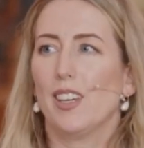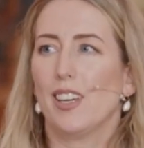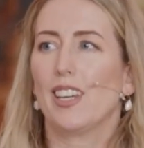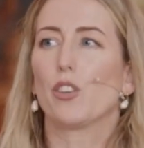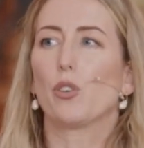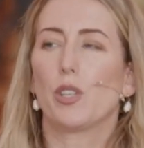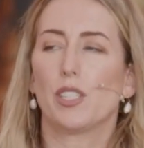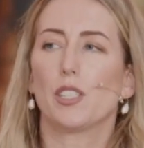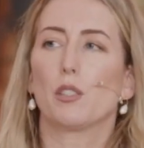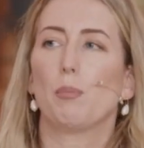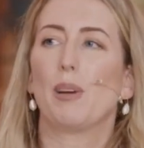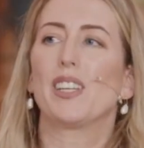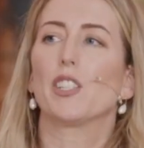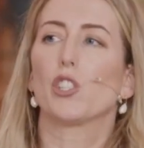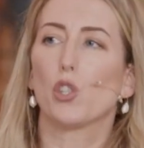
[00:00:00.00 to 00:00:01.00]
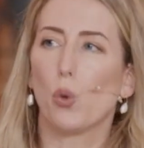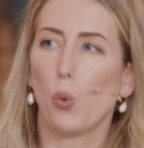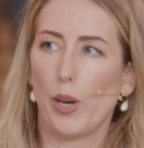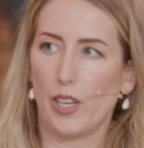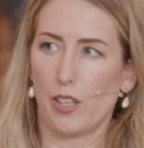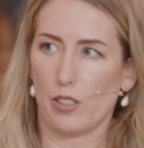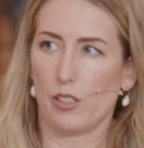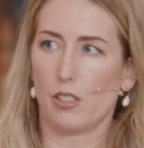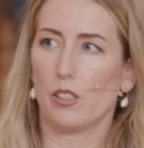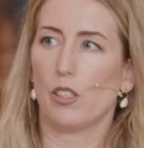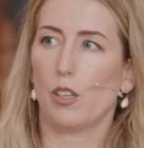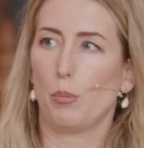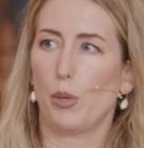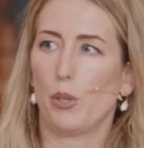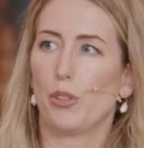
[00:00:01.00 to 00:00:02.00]
increases my disquiet
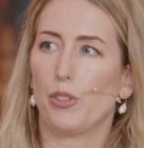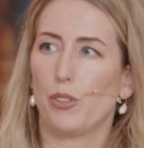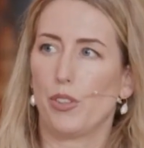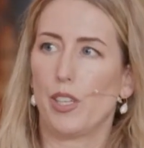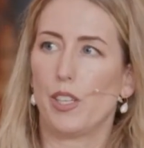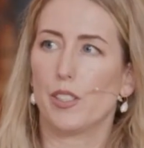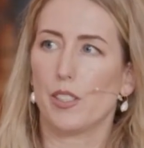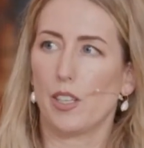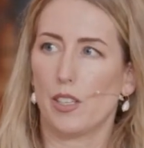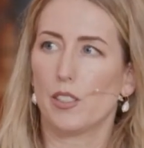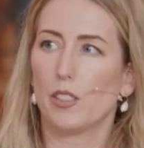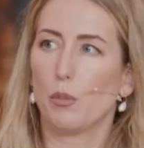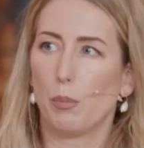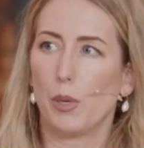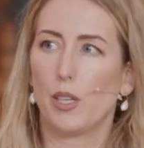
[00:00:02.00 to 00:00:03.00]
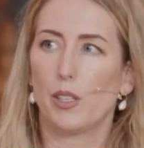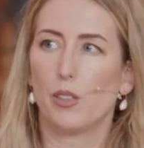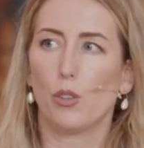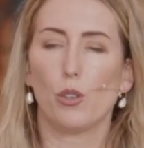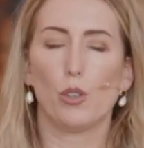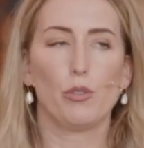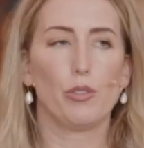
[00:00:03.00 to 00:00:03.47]
about the intent behind all